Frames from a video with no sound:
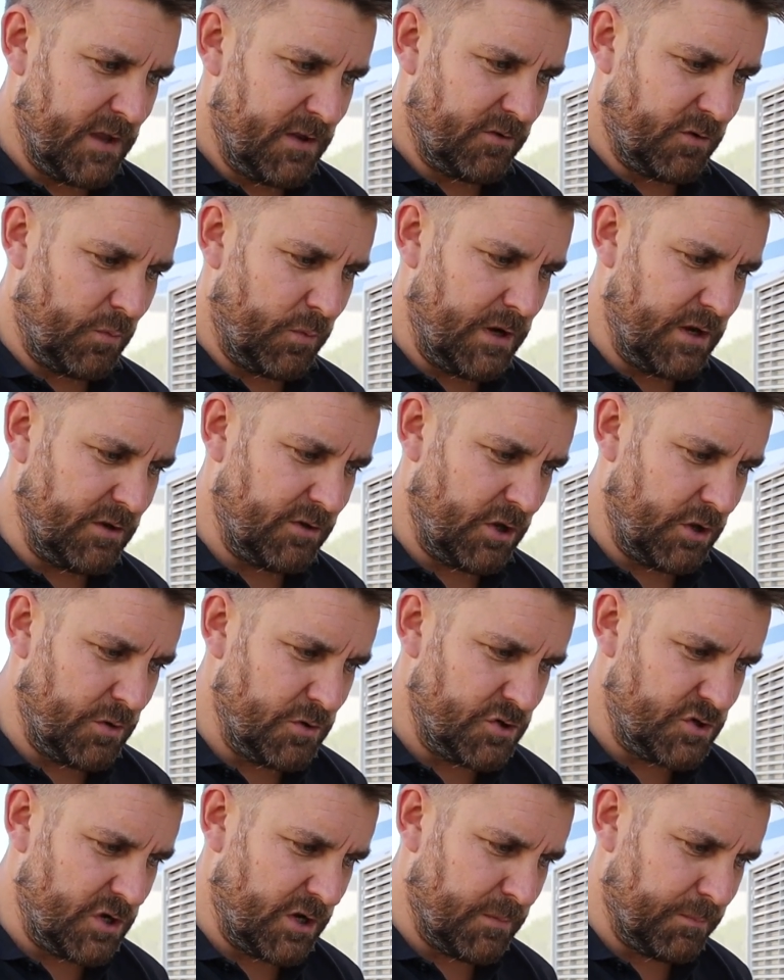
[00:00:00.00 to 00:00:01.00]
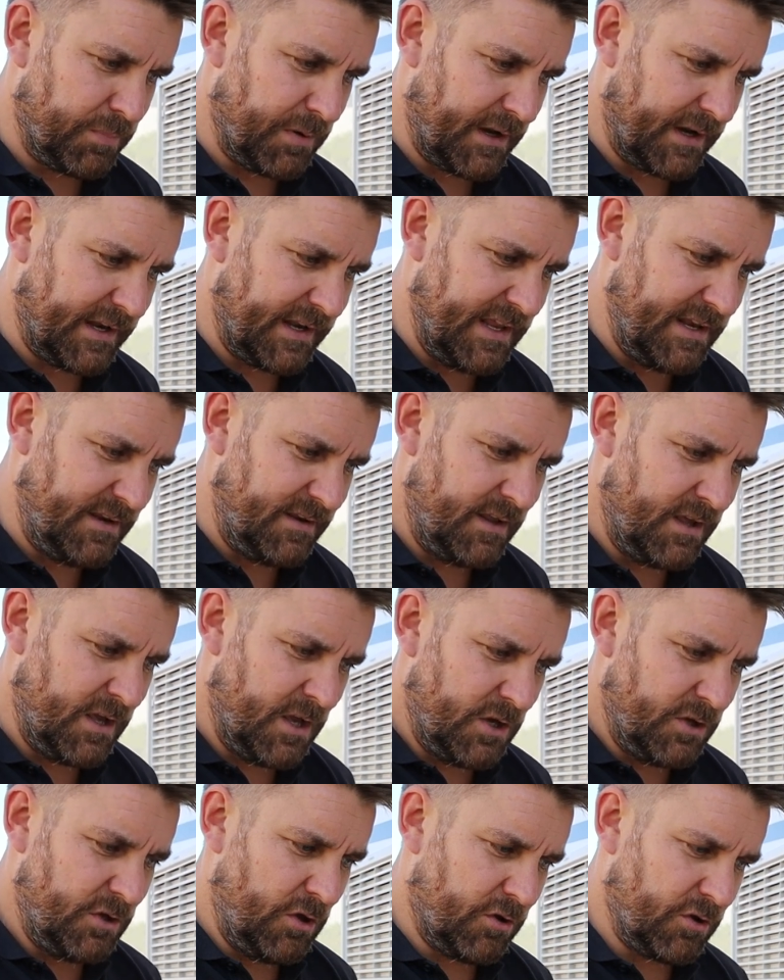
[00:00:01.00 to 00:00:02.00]
So what you can do is you can plug it in,
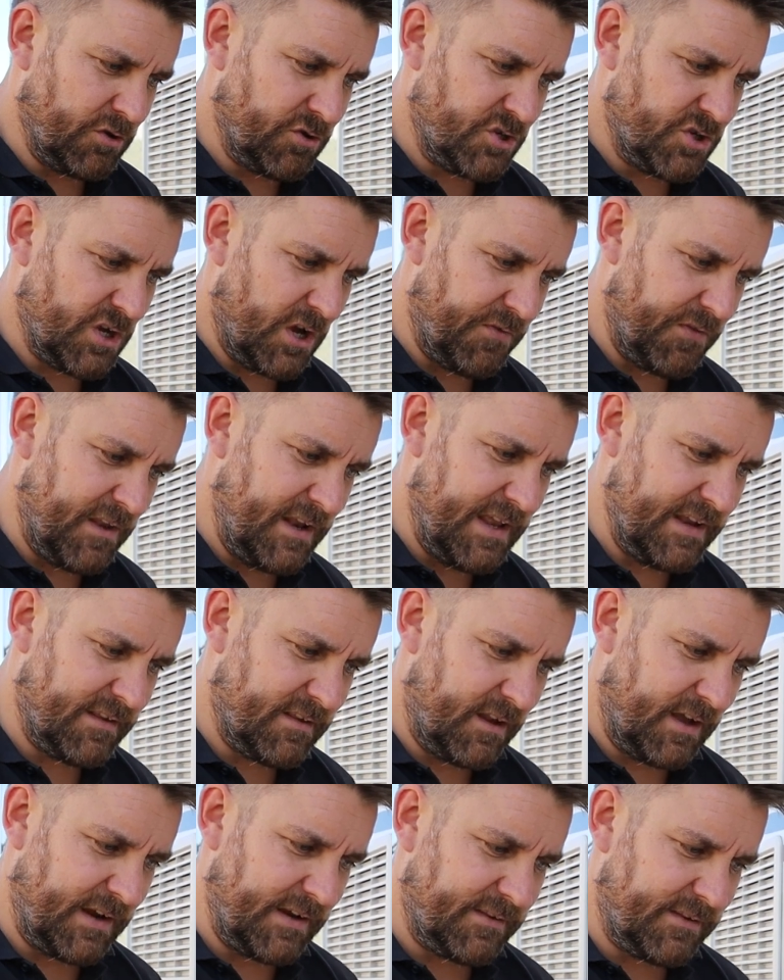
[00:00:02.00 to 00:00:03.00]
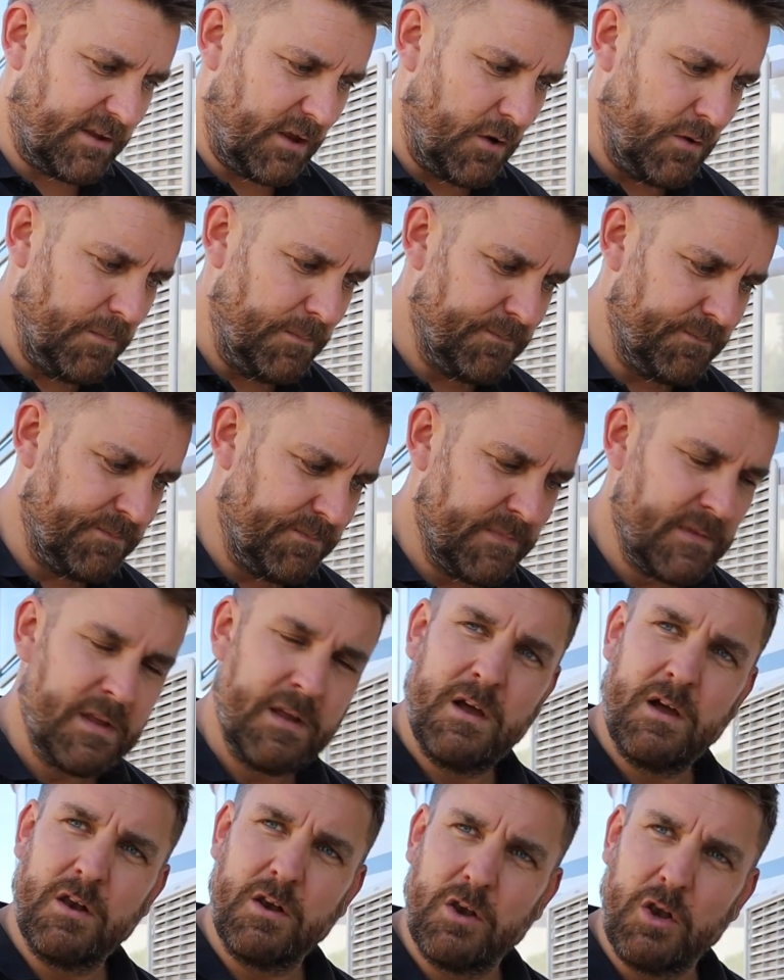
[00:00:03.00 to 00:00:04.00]
you can shut the lid like so,
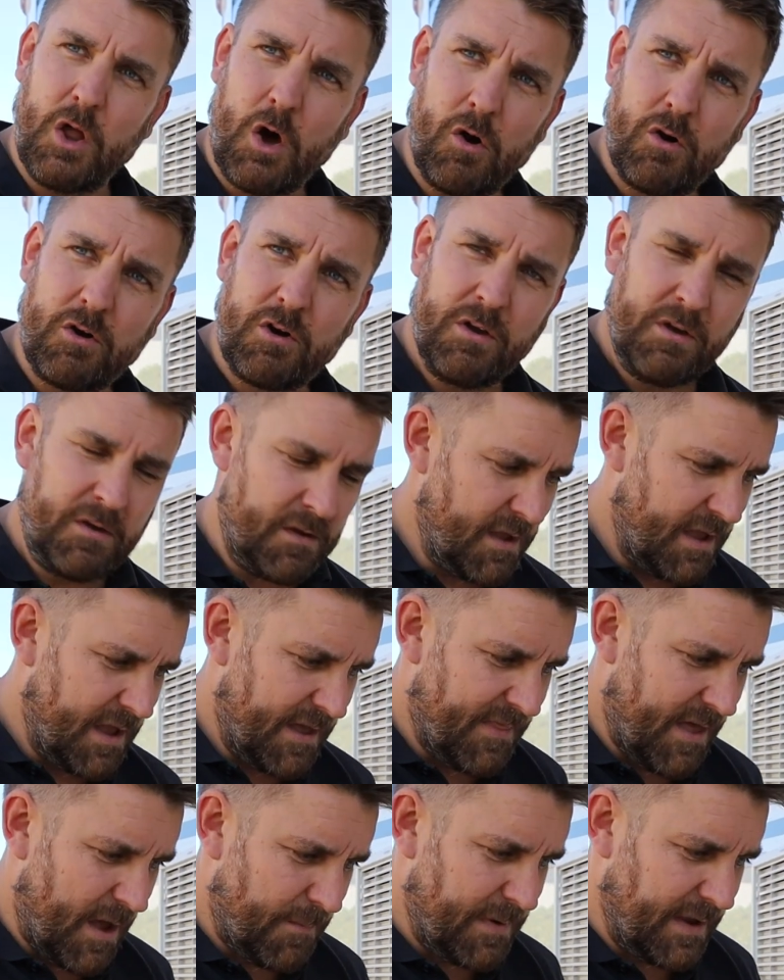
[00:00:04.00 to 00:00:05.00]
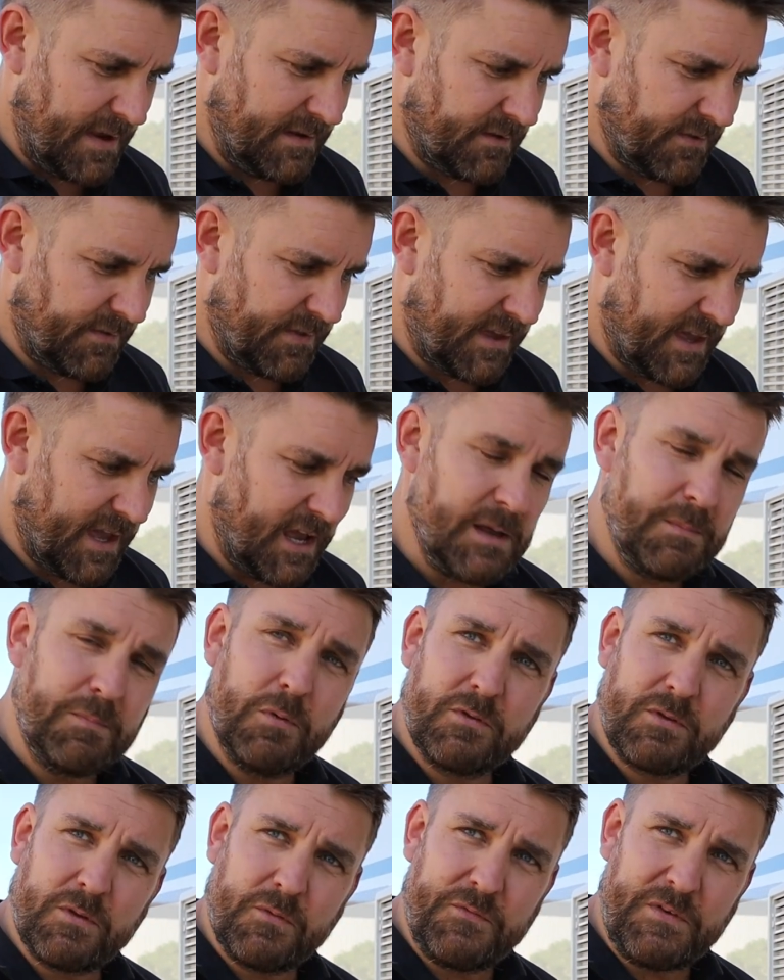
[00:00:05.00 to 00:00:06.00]
lock, and that means that the
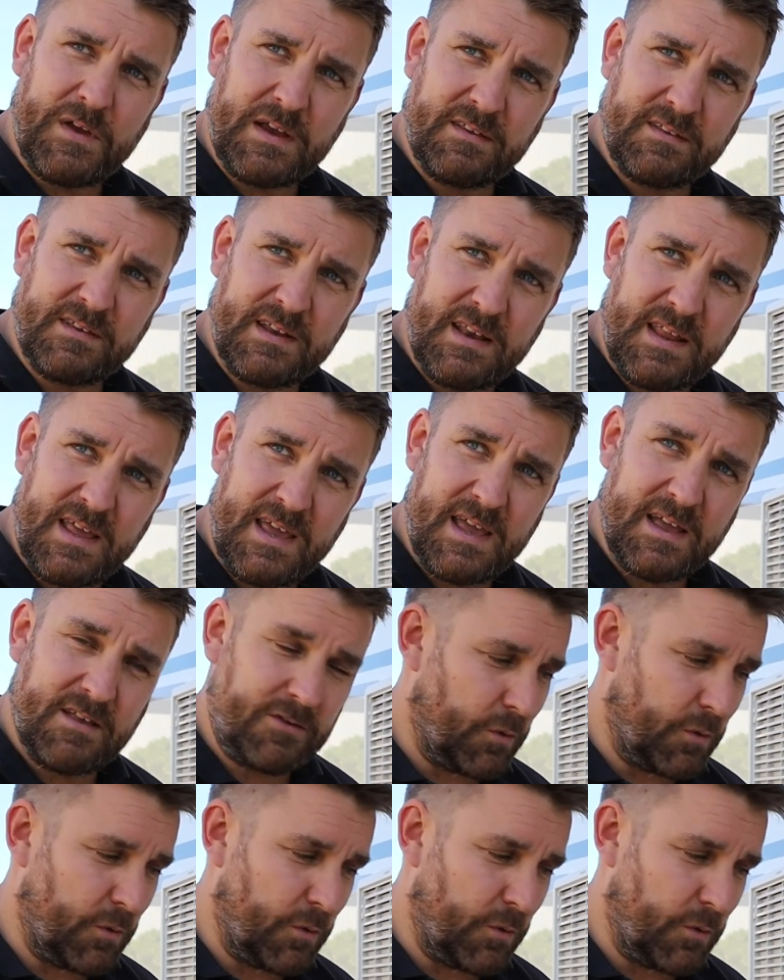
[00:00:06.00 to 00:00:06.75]
cables are fixed in here.